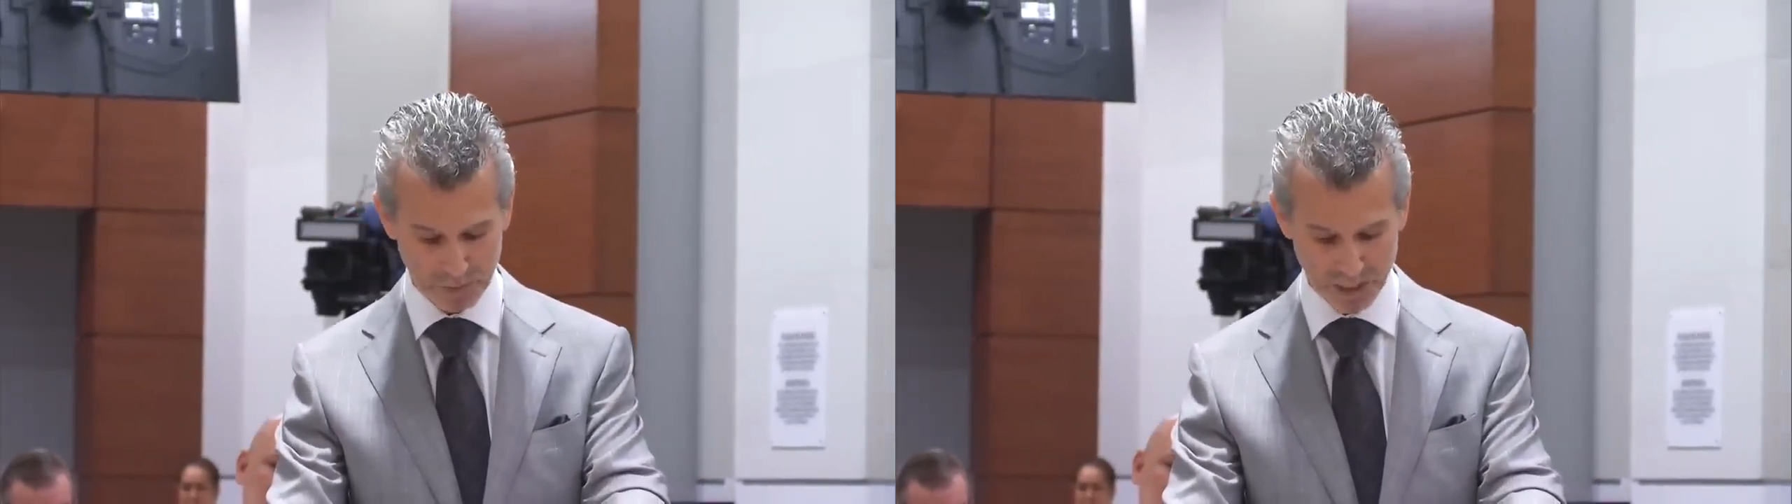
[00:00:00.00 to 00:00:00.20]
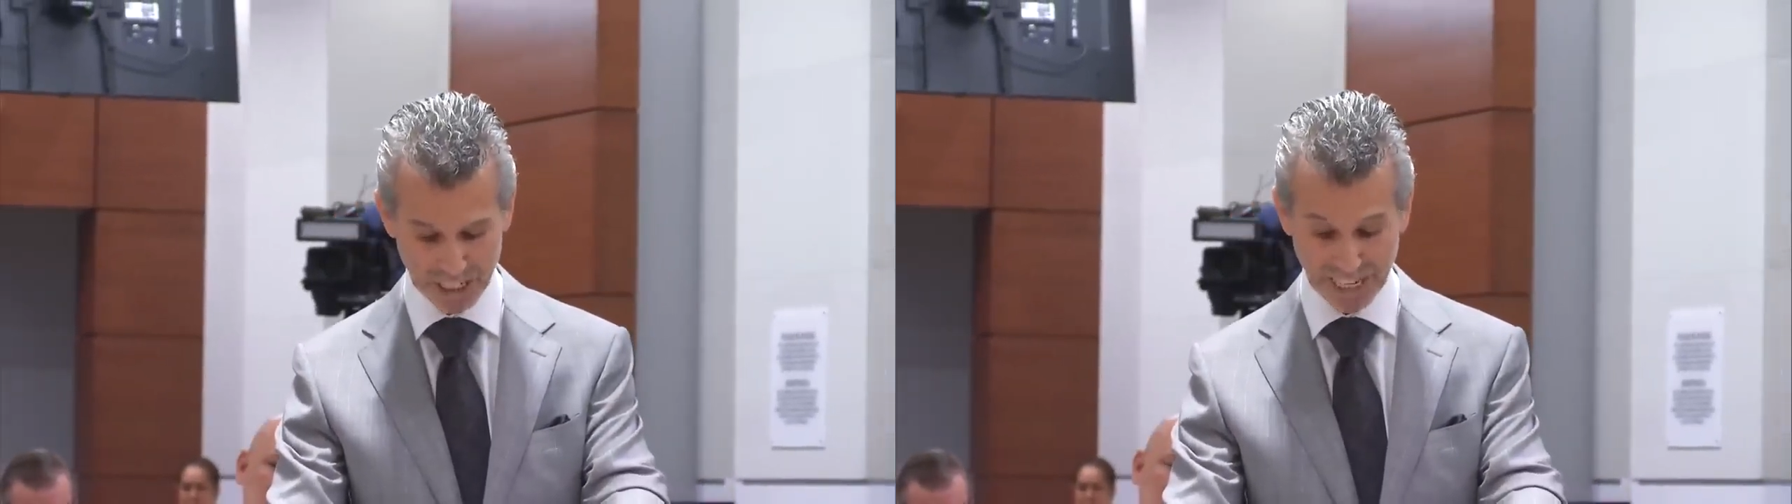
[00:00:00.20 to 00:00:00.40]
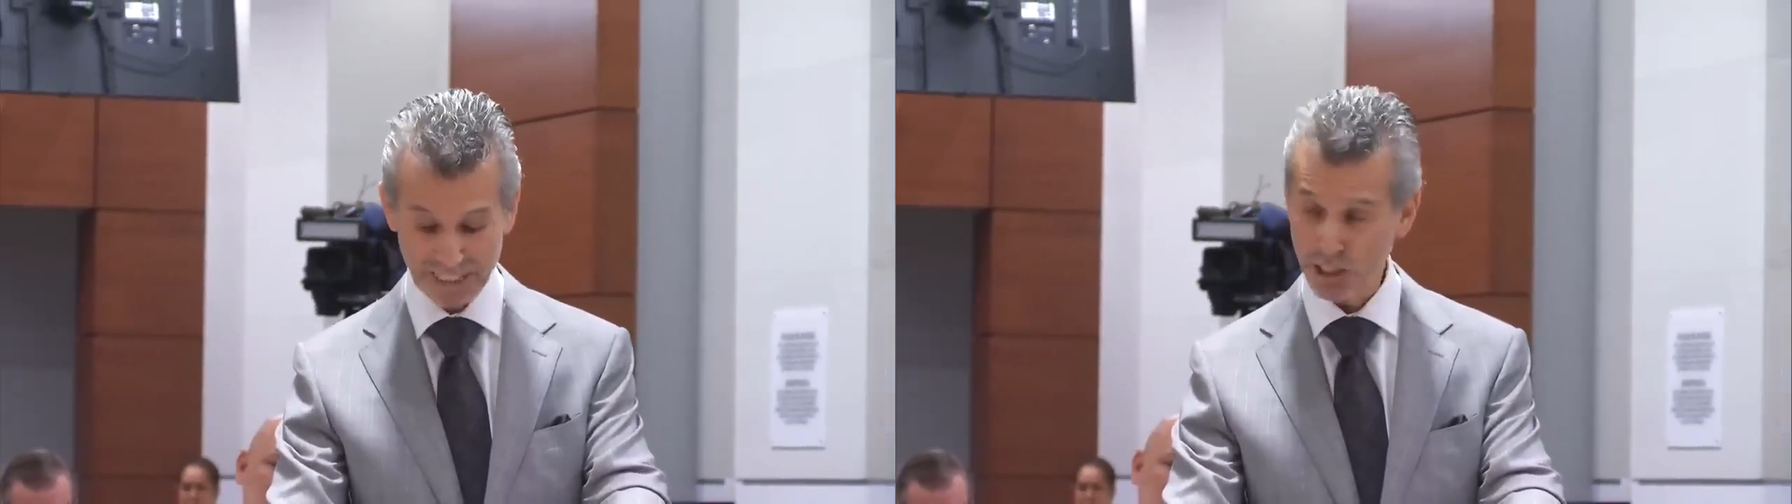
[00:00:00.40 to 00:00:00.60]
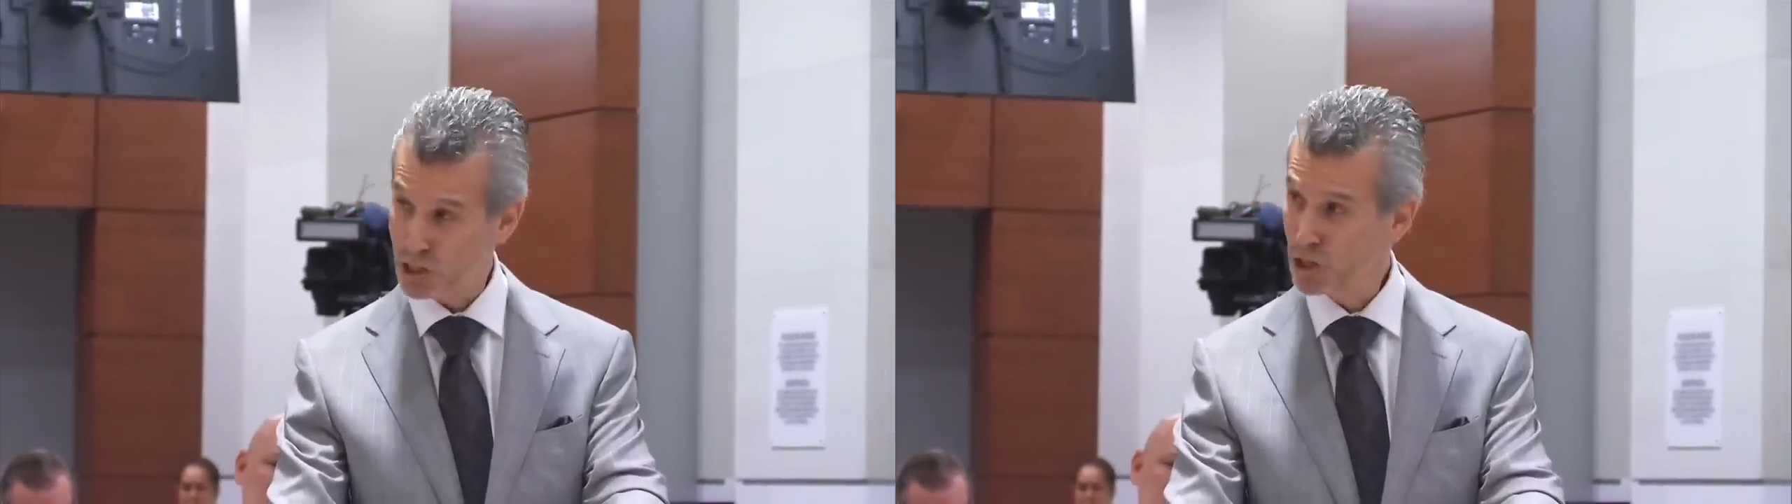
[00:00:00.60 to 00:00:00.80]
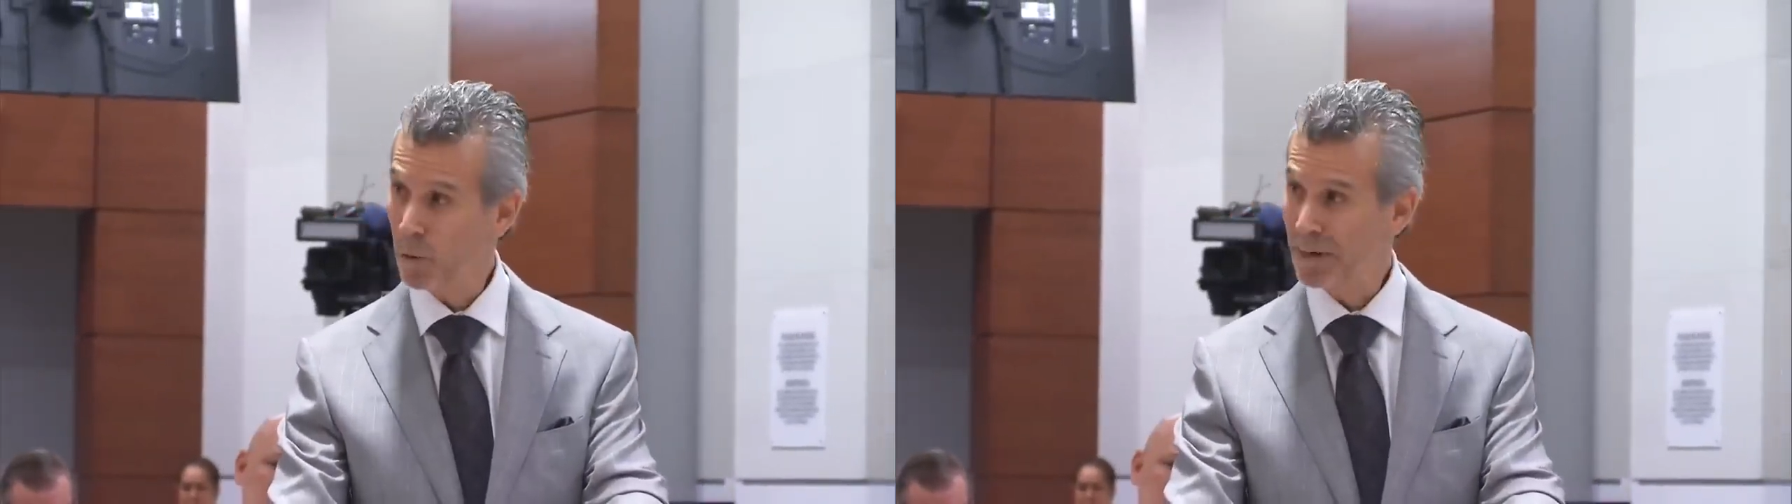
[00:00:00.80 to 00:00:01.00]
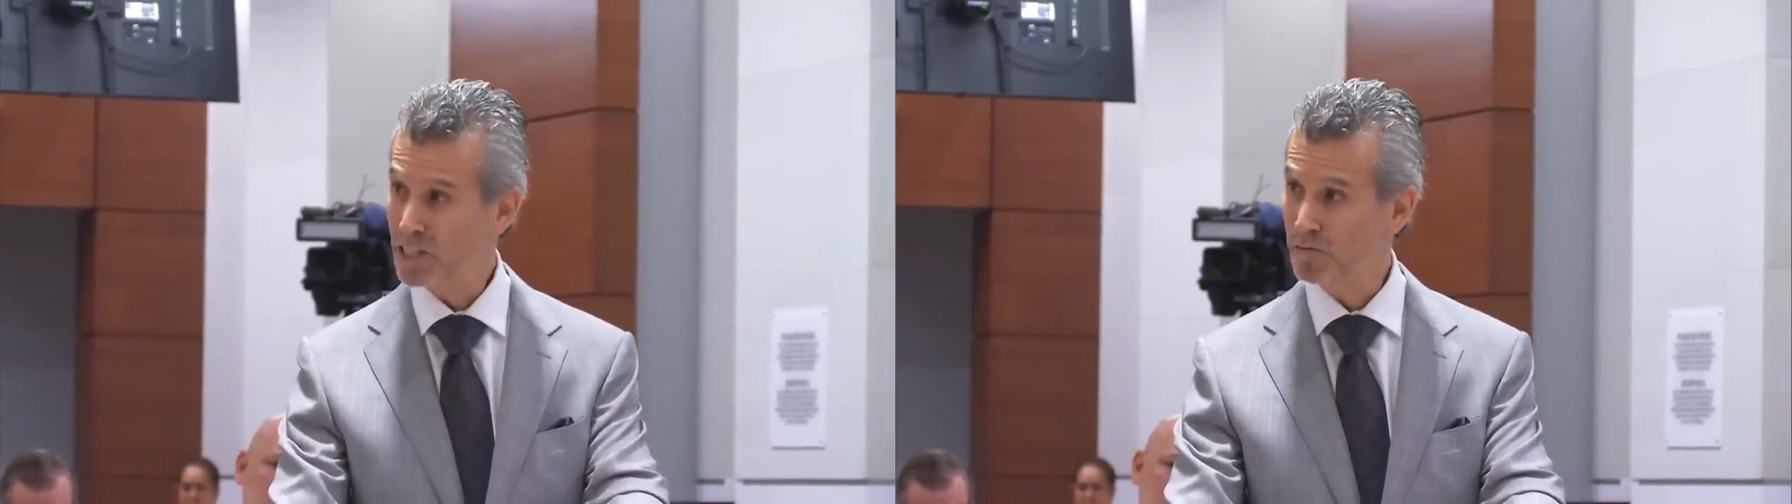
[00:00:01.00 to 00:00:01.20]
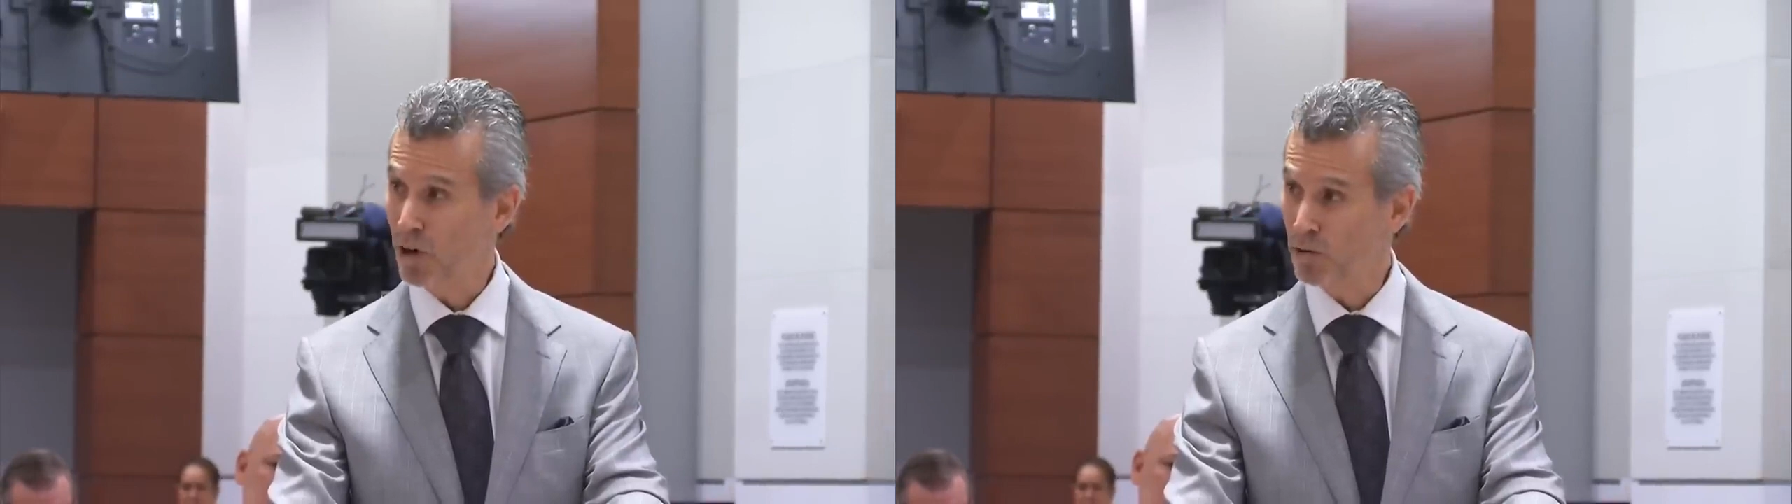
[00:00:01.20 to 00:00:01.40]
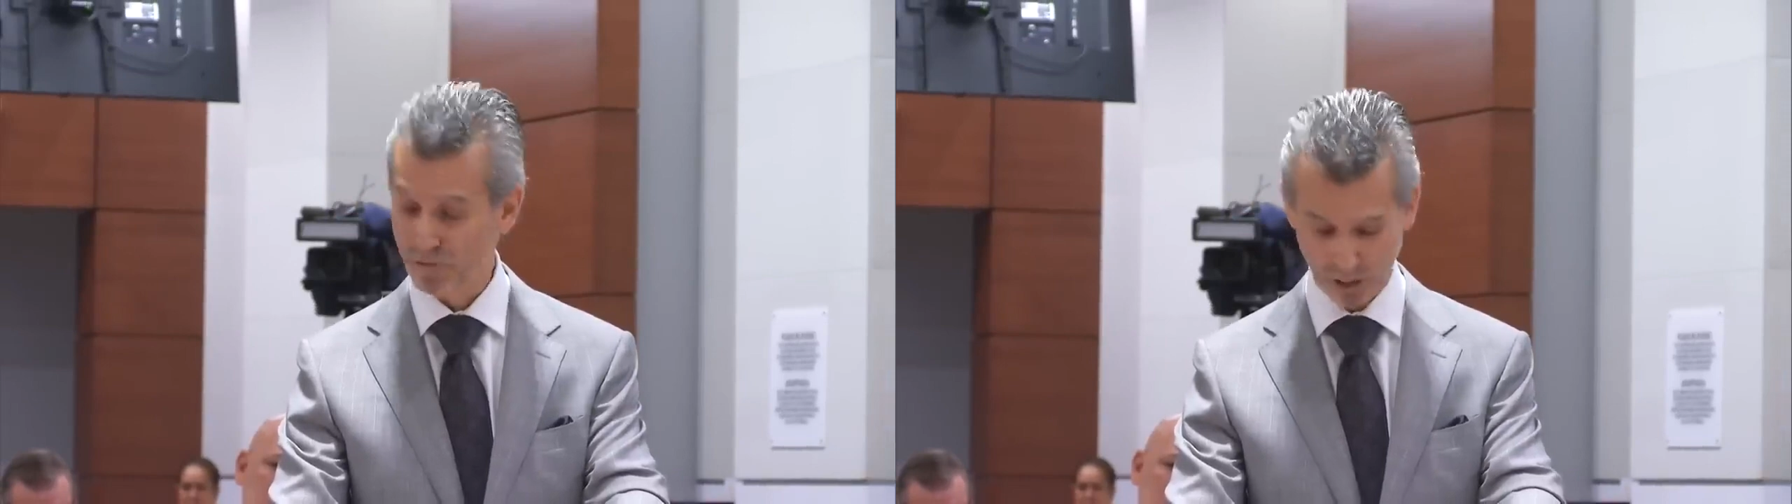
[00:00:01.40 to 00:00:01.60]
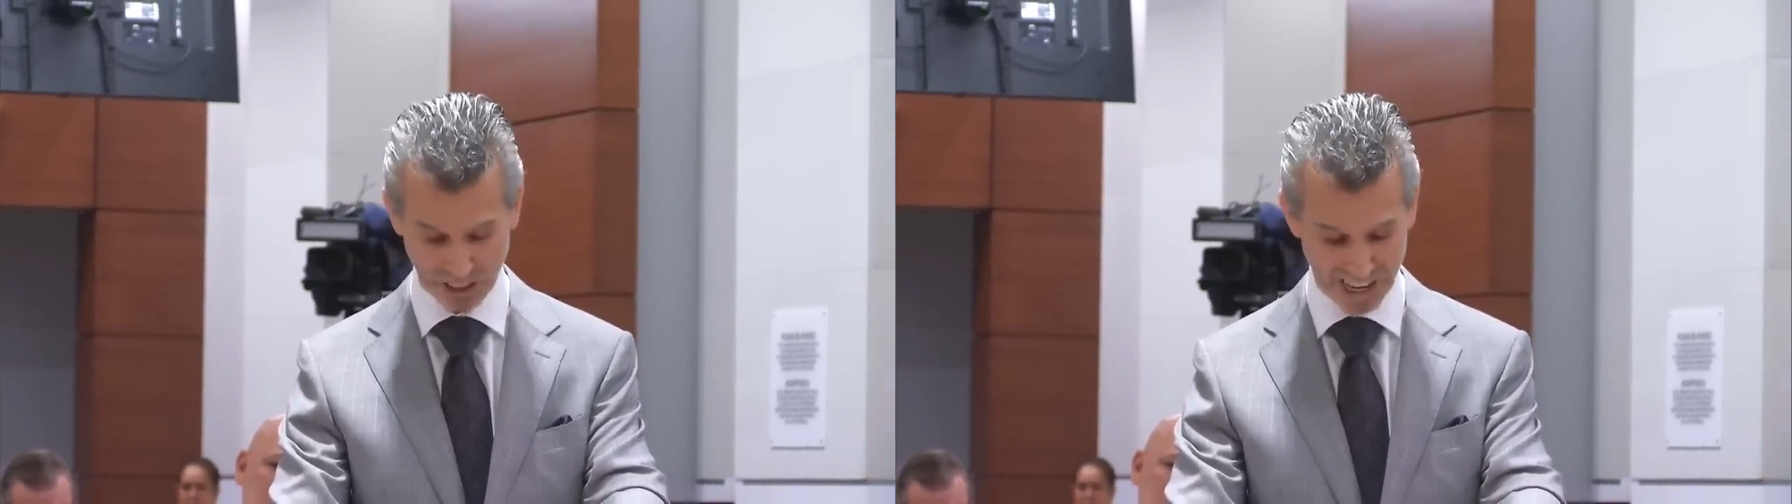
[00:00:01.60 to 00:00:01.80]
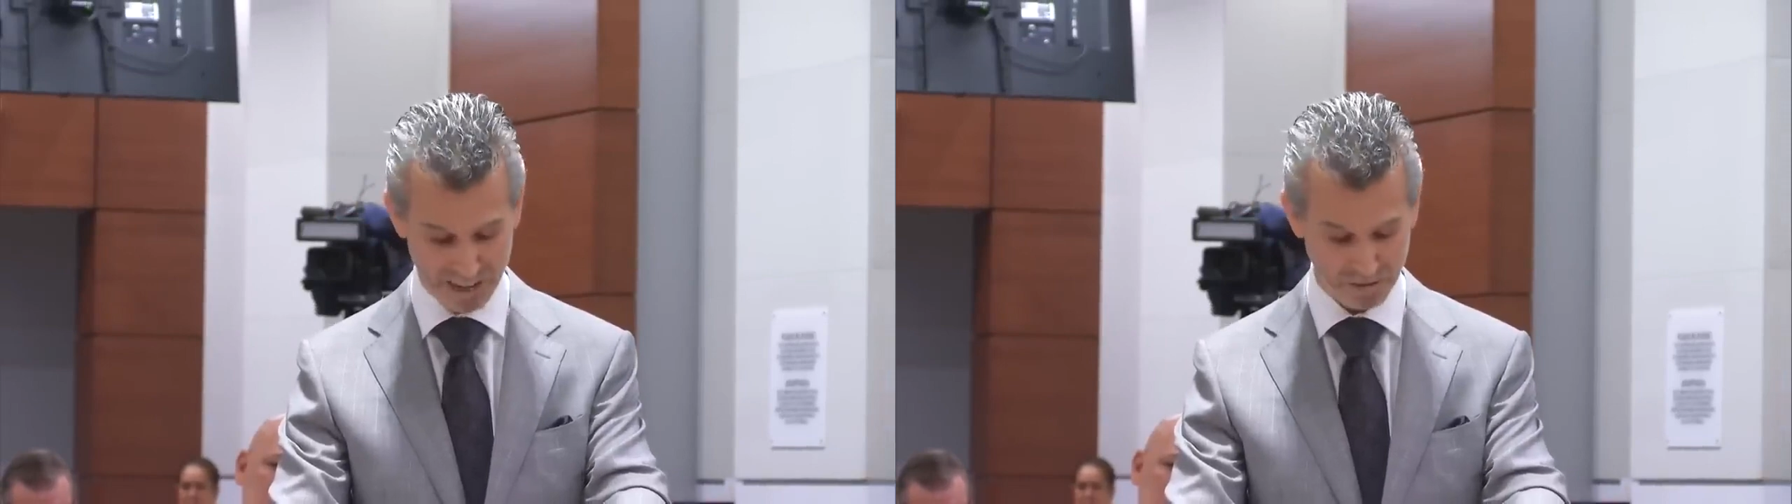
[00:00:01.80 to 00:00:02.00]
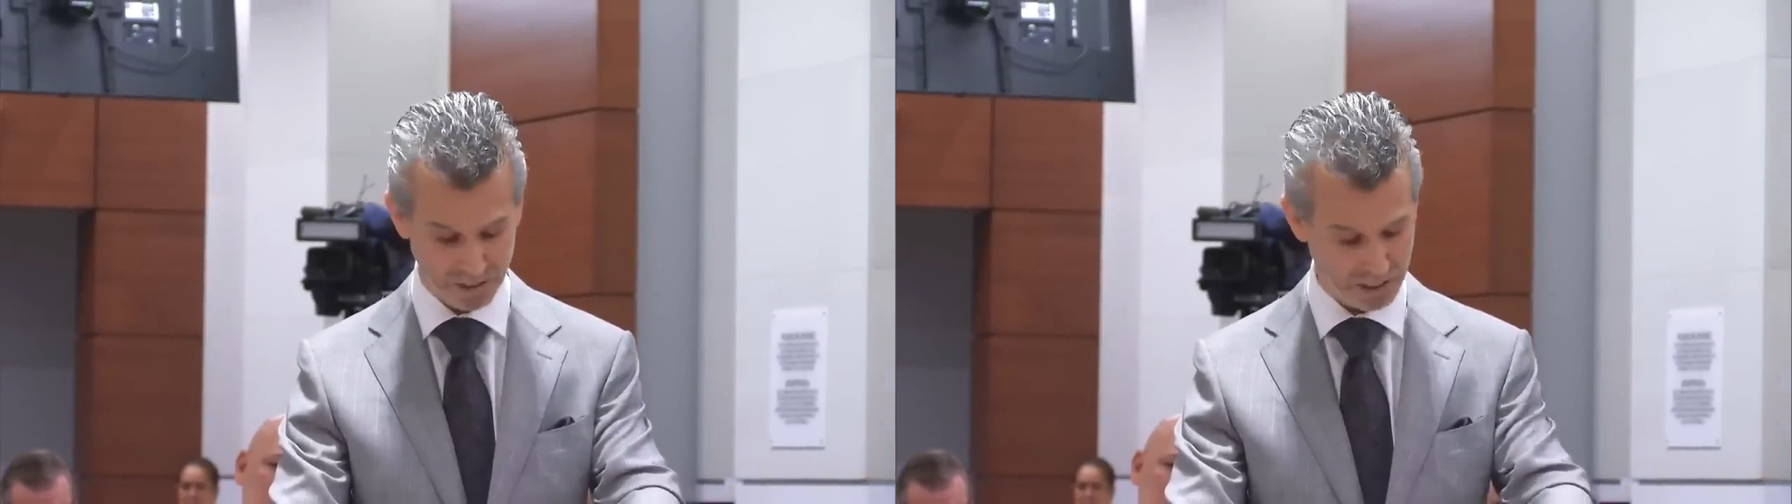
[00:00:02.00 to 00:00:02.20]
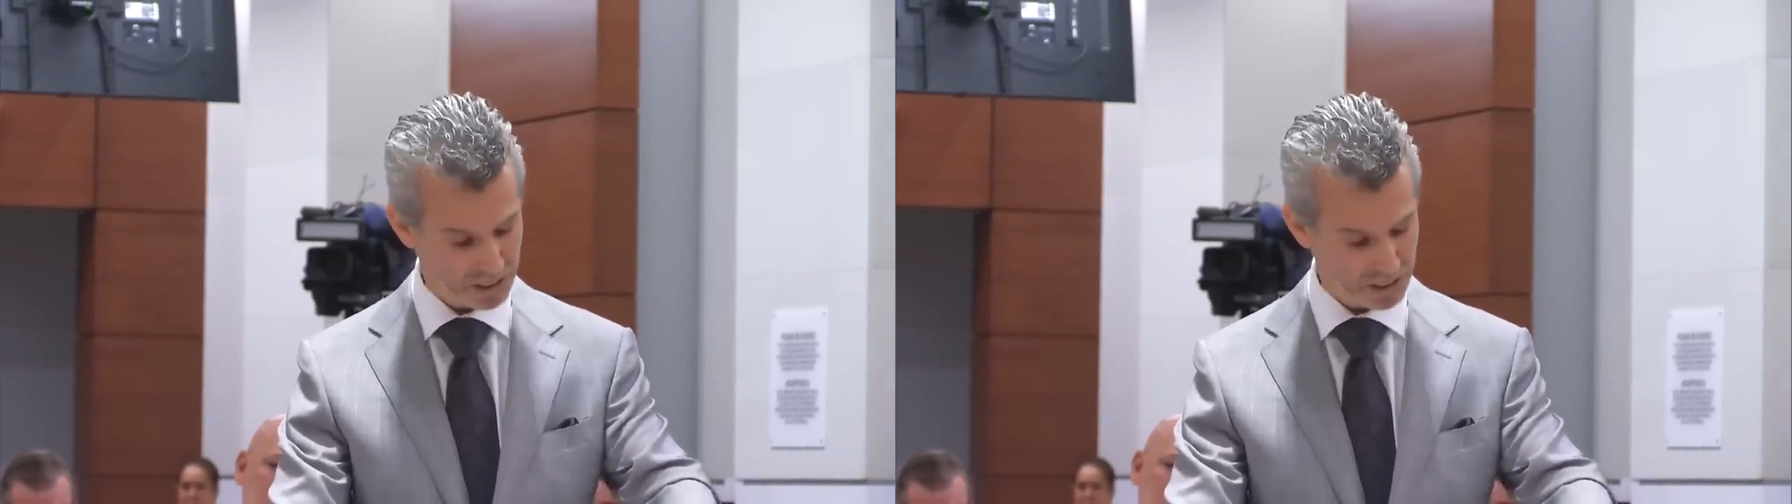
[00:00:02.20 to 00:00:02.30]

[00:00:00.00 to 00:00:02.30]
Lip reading: to get the jury to vote for life